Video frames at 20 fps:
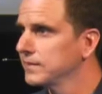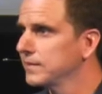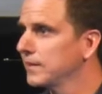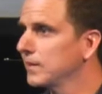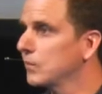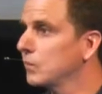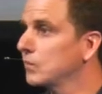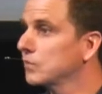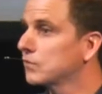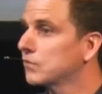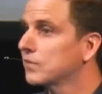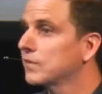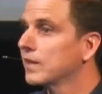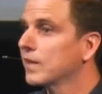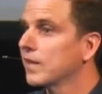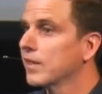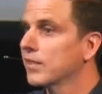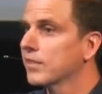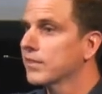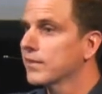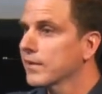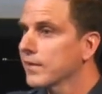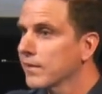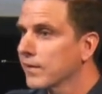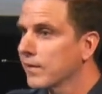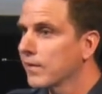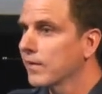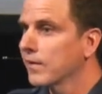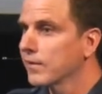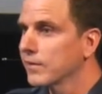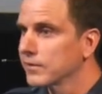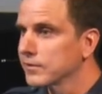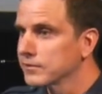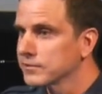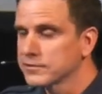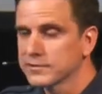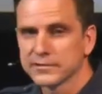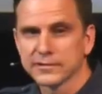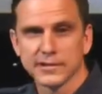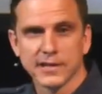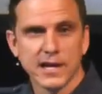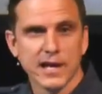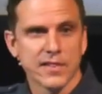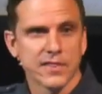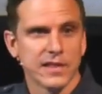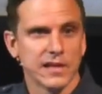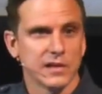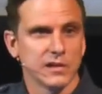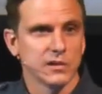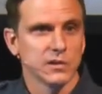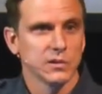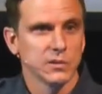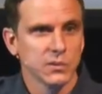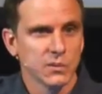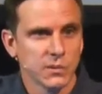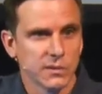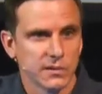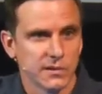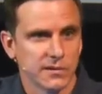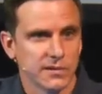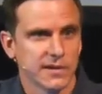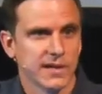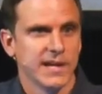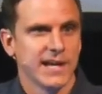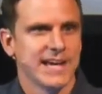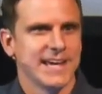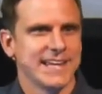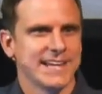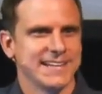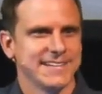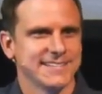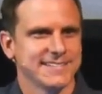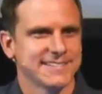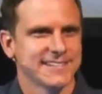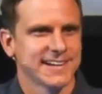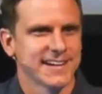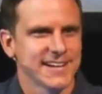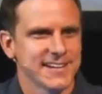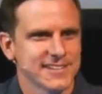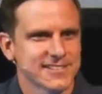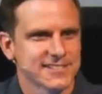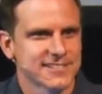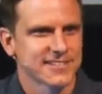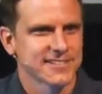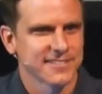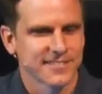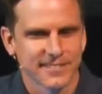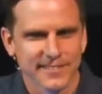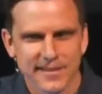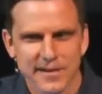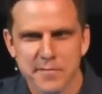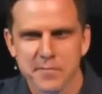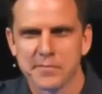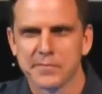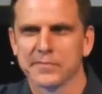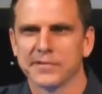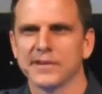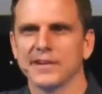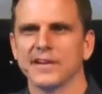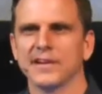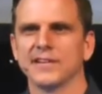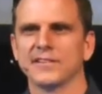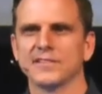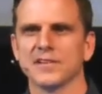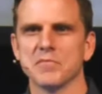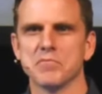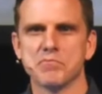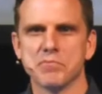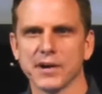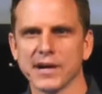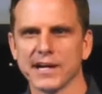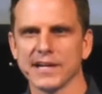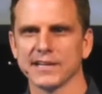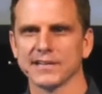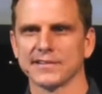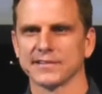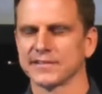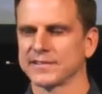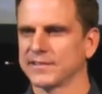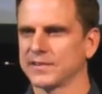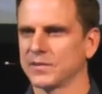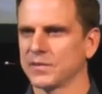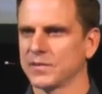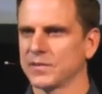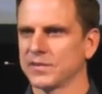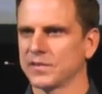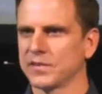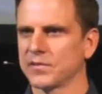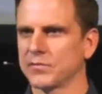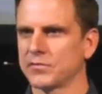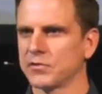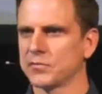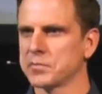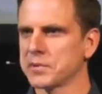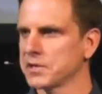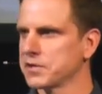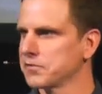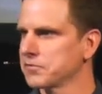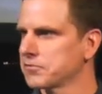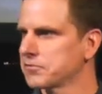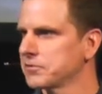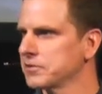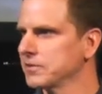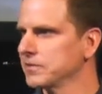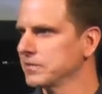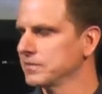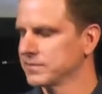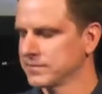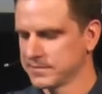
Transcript: It was their hearts that lured and enticed them to bite the forbidden fruit.